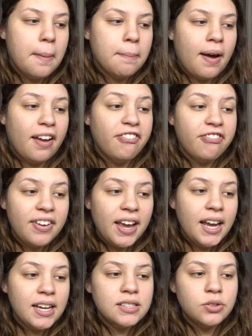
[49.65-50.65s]
my
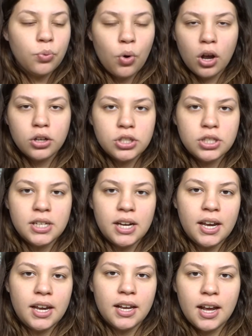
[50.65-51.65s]
face, washed
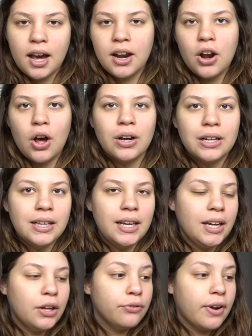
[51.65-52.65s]
it, got it all
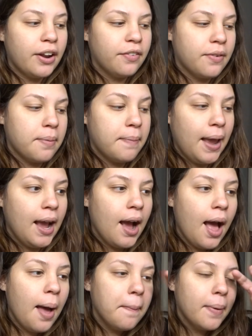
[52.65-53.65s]
clean, ready for
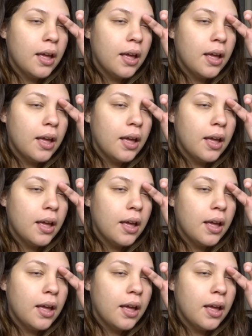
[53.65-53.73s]
makeup.